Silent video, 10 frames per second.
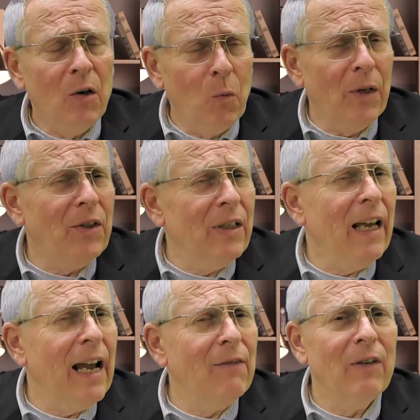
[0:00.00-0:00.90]
What's the
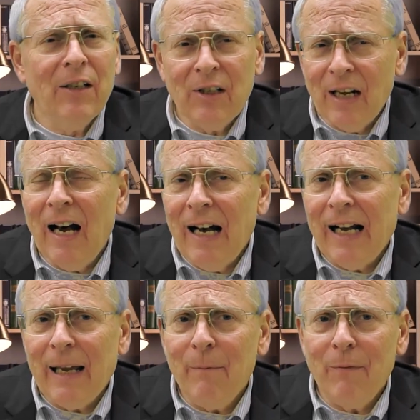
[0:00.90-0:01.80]
average
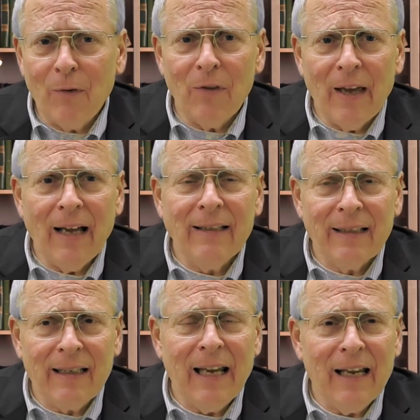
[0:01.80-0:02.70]
time for that
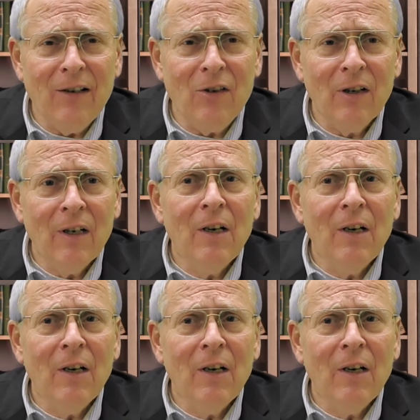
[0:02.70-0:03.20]
stage?